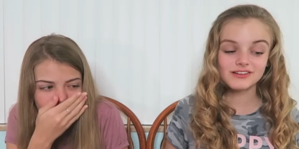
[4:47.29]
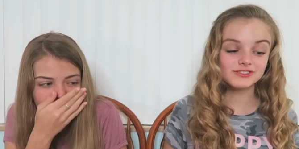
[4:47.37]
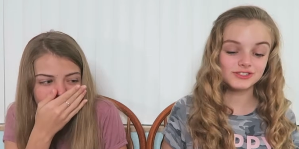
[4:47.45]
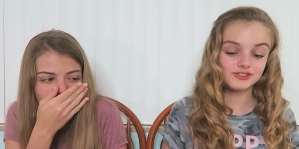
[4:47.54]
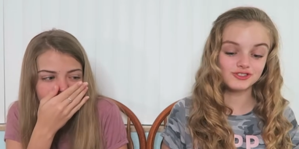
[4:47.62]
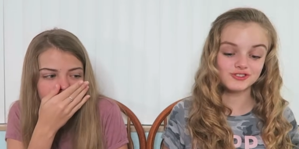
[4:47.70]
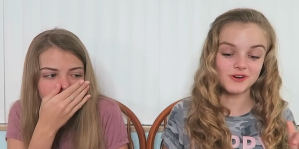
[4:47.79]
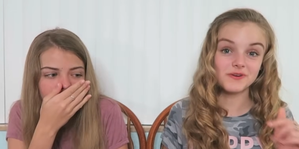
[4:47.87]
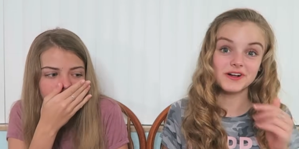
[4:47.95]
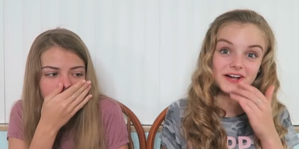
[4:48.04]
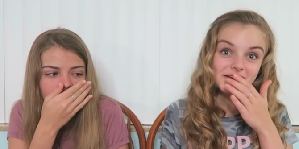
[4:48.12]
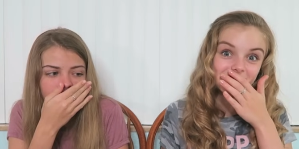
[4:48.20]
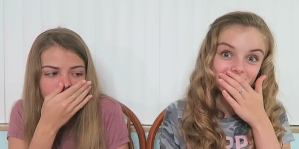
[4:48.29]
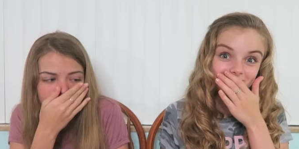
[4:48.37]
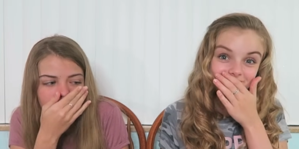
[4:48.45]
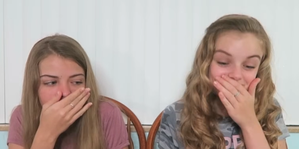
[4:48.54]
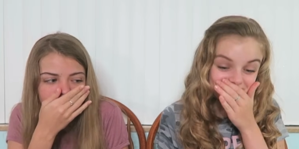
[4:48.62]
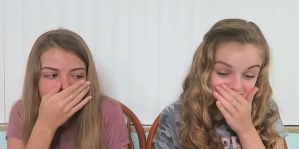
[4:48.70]
Speaker 1: This is so good.
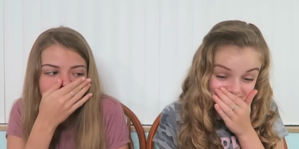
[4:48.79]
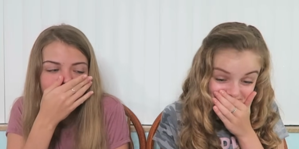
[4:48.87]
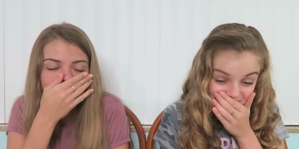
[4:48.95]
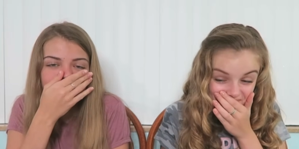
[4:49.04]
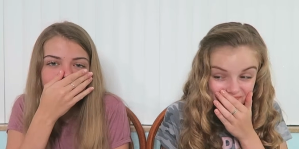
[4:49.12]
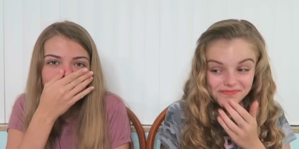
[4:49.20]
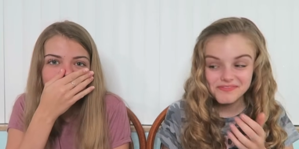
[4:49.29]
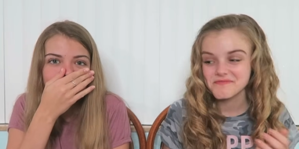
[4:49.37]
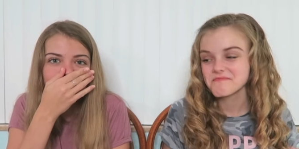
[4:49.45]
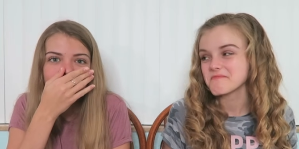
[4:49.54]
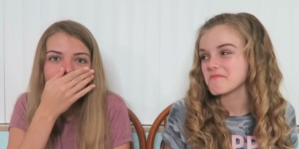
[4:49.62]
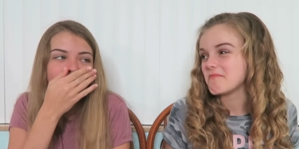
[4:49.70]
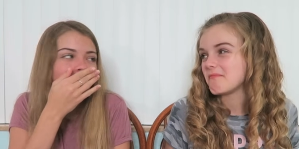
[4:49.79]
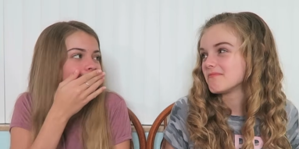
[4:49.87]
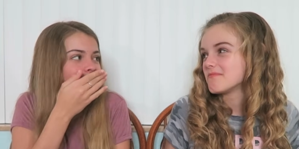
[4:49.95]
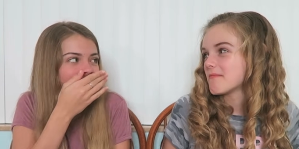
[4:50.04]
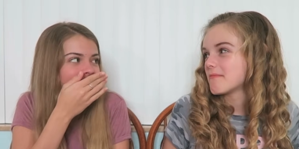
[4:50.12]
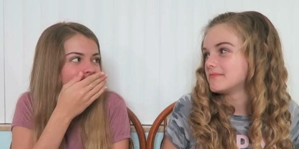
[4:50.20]
I
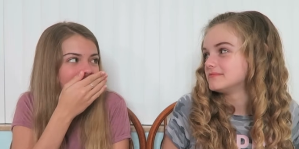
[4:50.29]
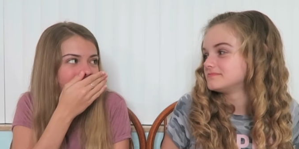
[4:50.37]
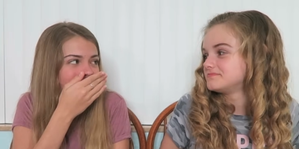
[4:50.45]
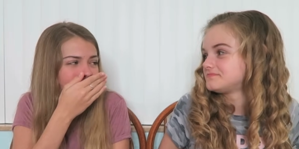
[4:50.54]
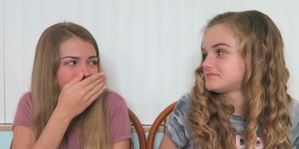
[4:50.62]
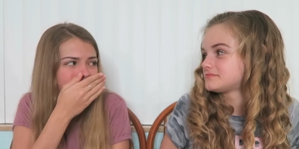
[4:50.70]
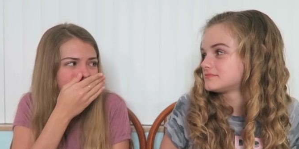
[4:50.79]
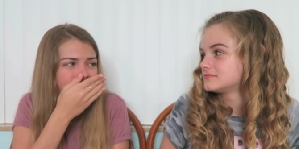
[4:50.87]
can't eat it.